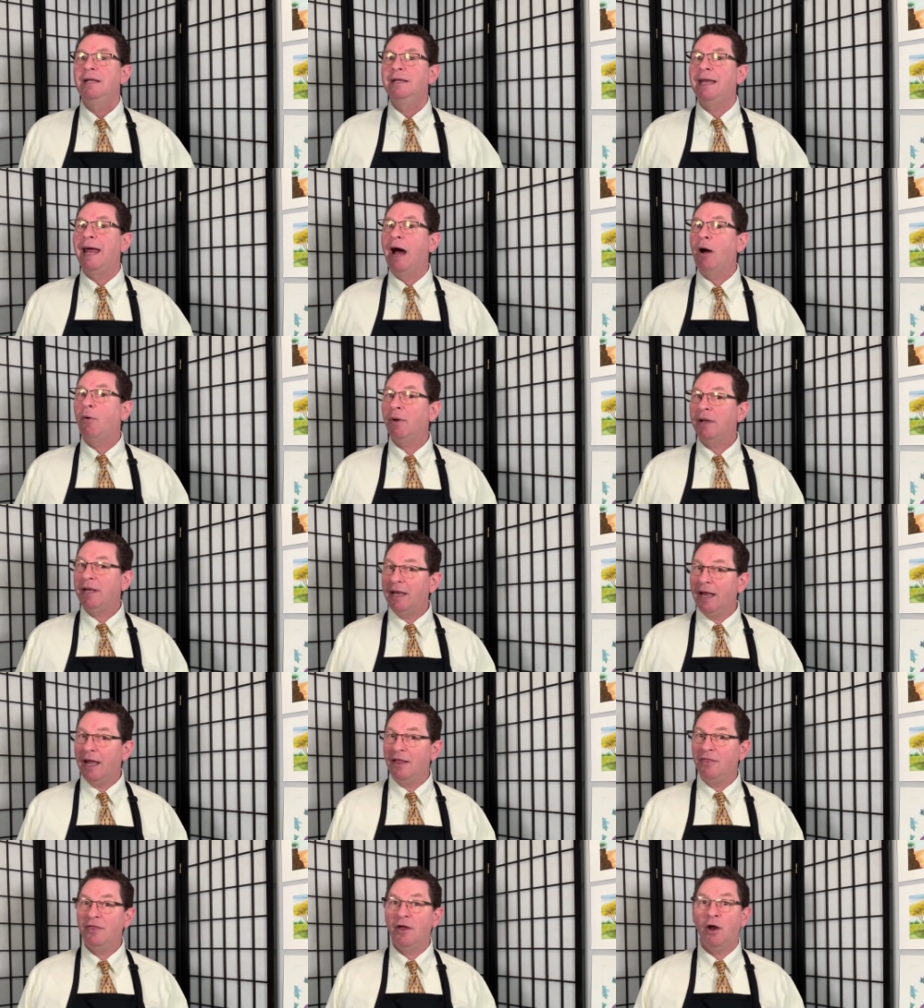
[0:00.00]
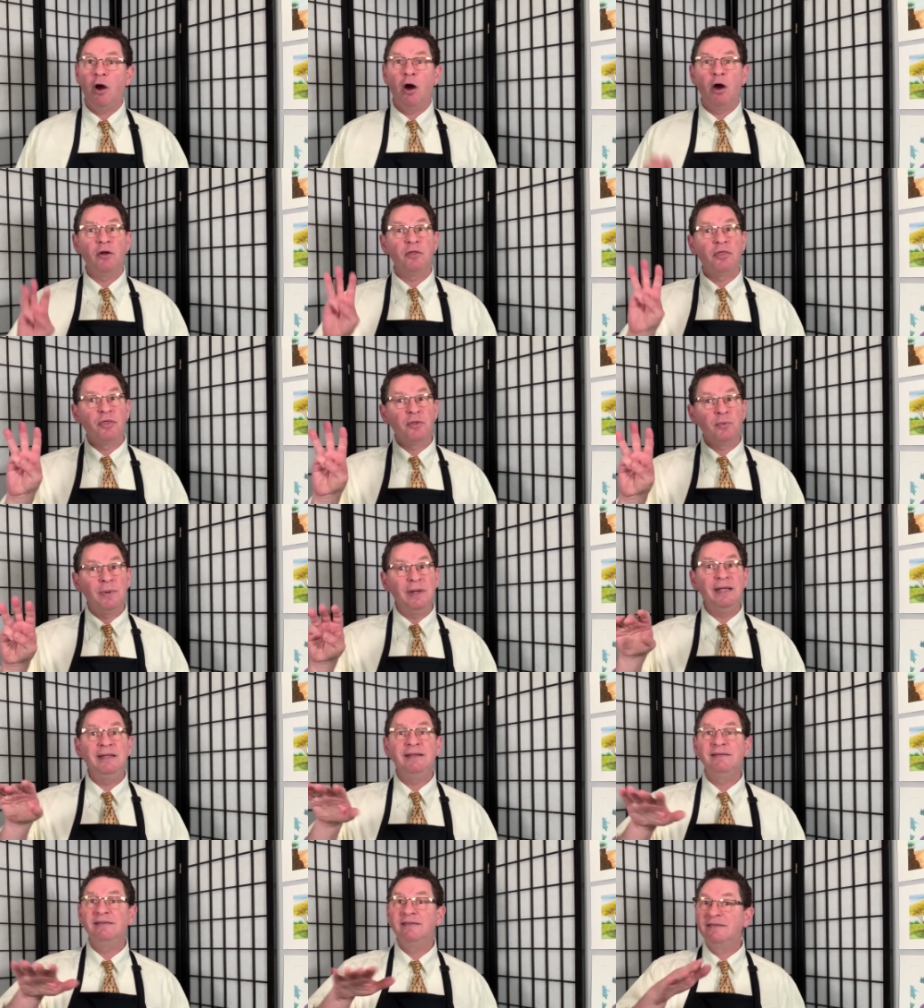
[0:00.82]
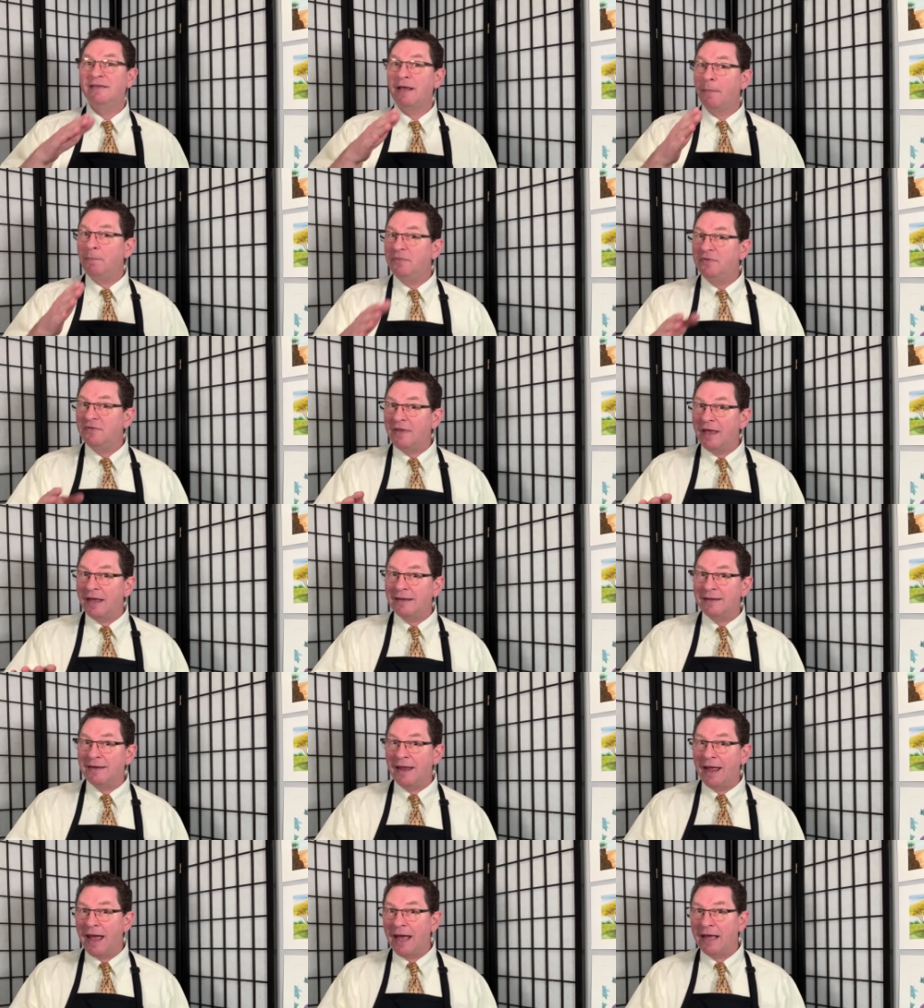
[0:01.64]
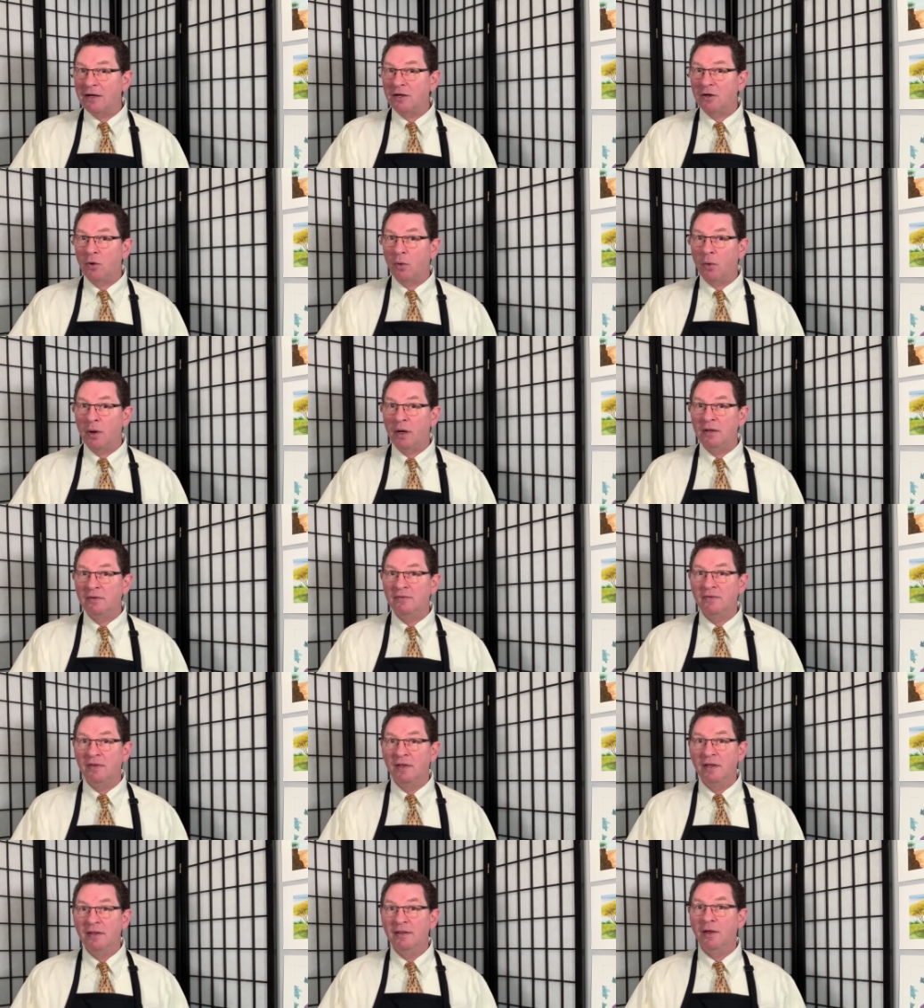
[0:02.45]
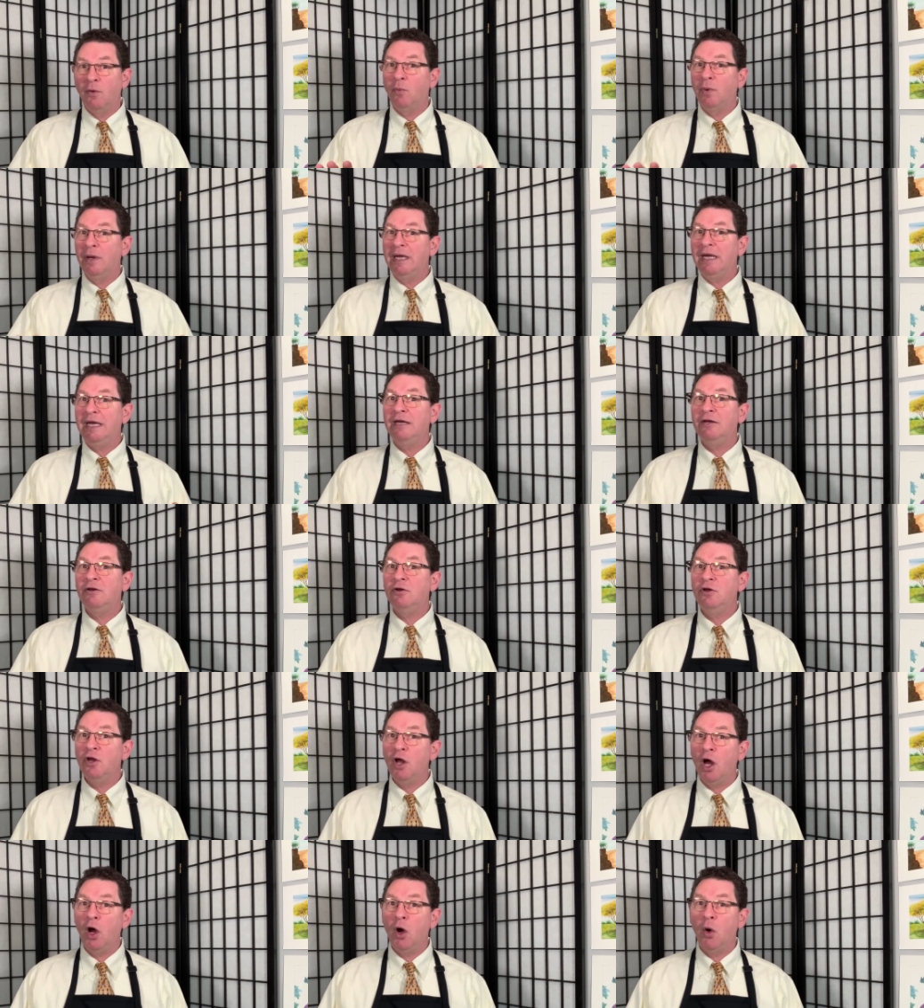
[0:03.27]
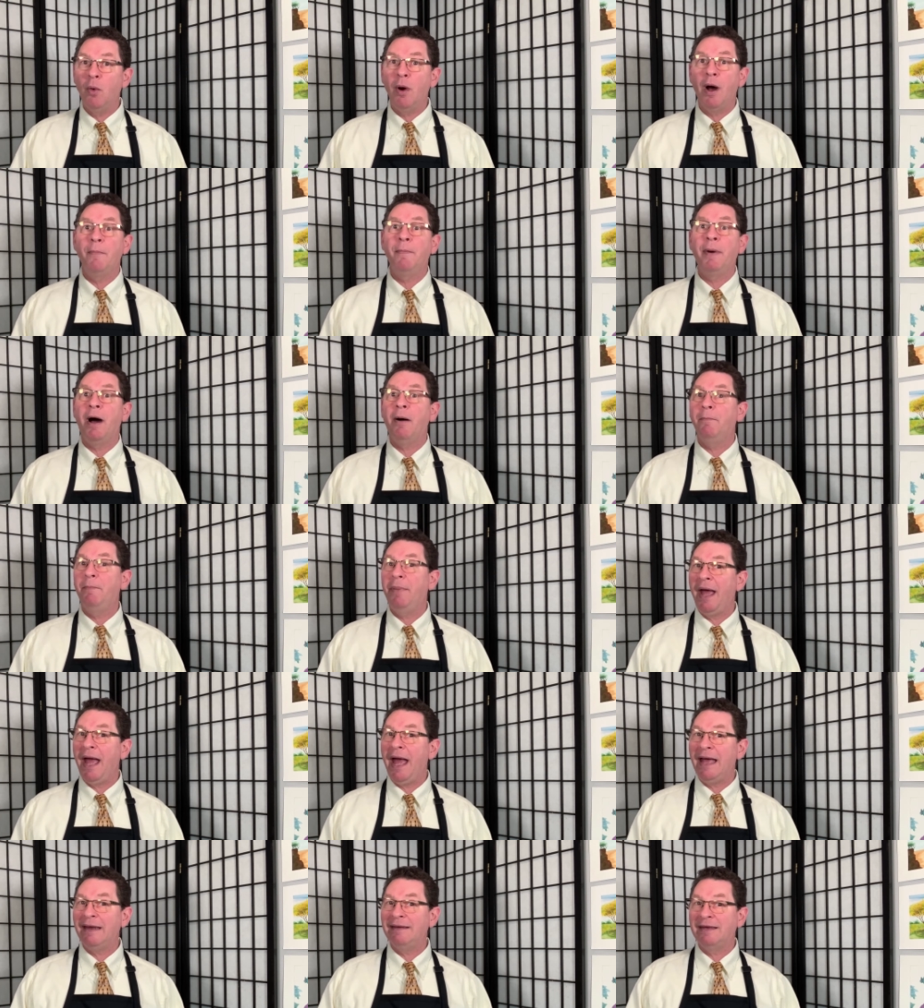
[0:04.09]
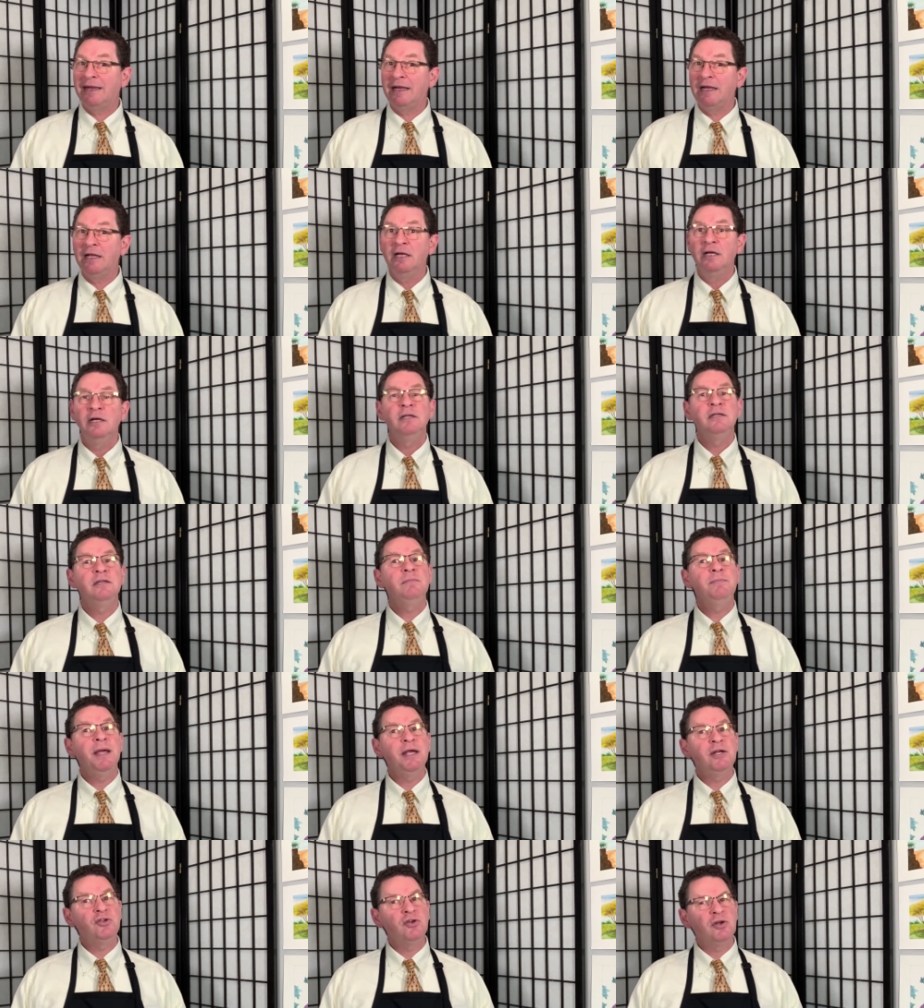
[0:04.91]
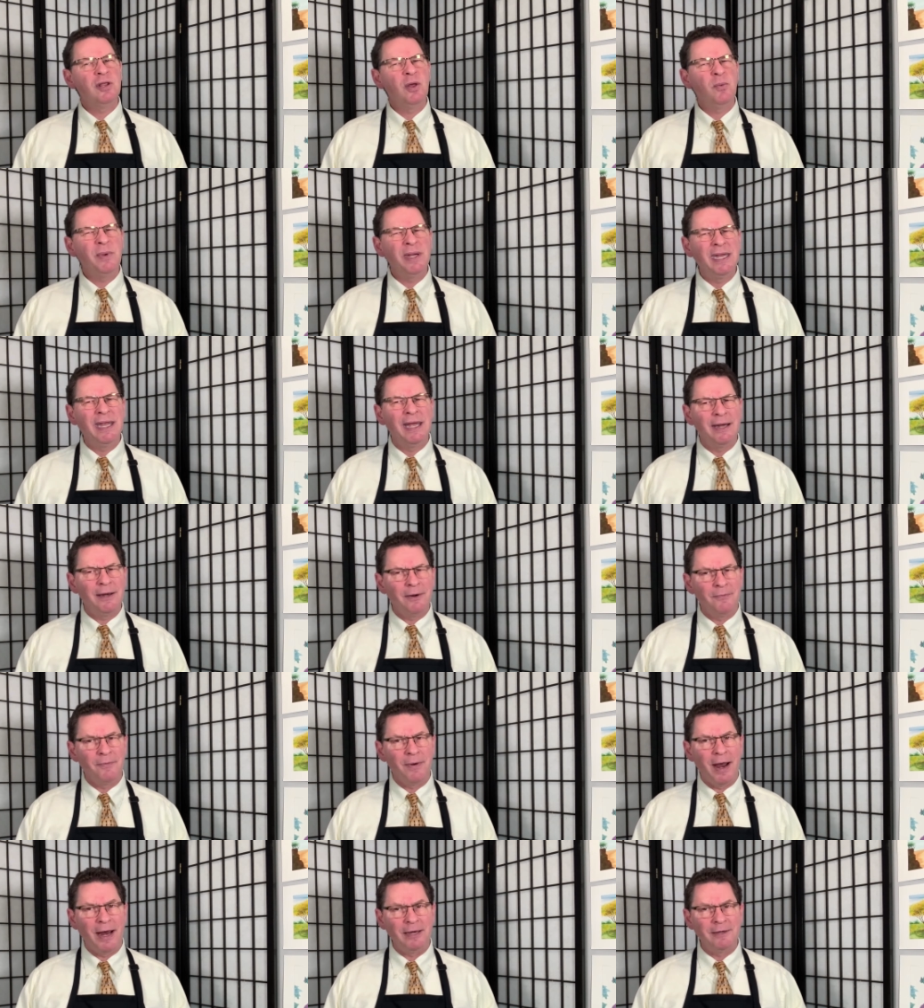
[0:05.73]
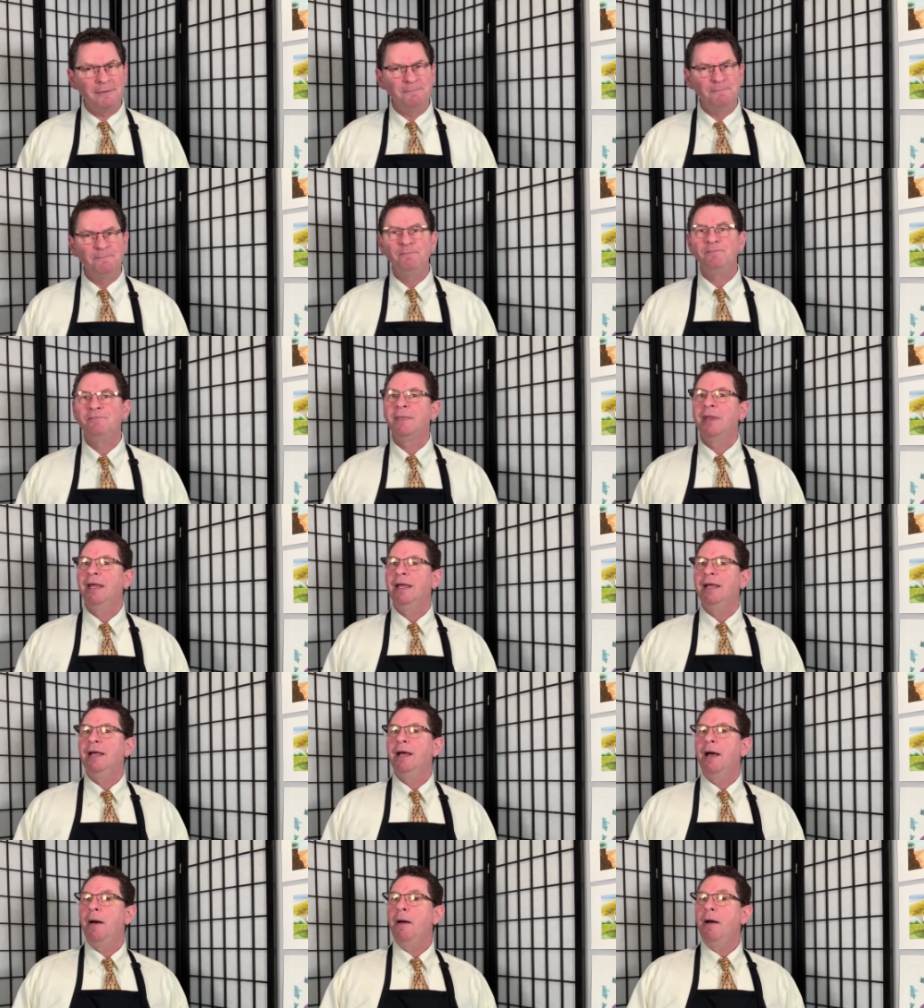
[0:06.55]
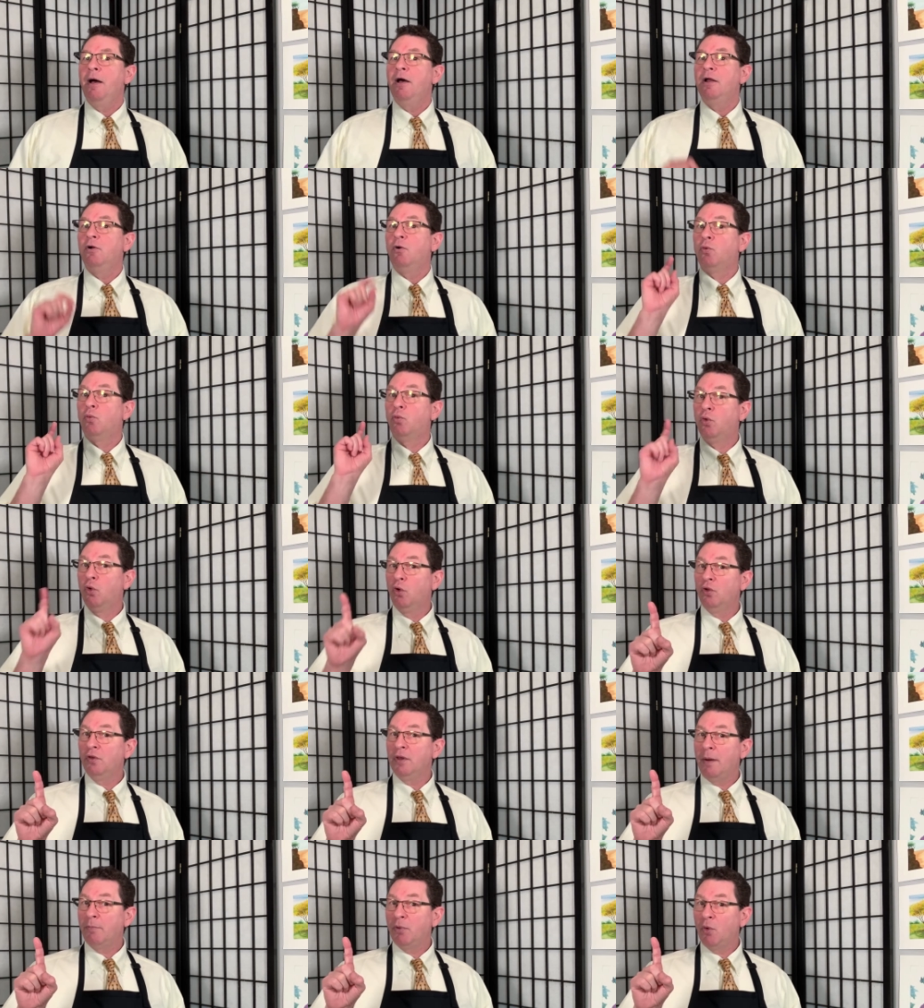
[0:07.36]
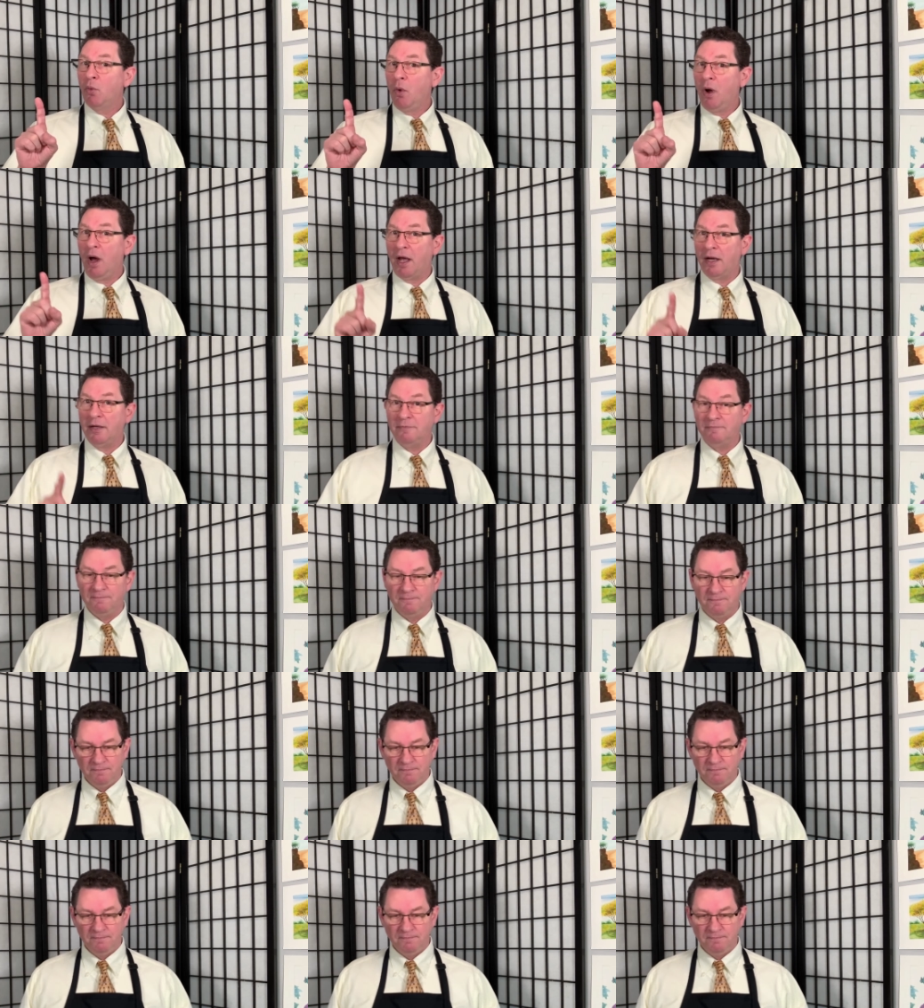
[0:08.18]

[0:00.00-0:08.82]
Now again, there are three subset categories that we need to know about patting to make sure that we get it right. Rule number one,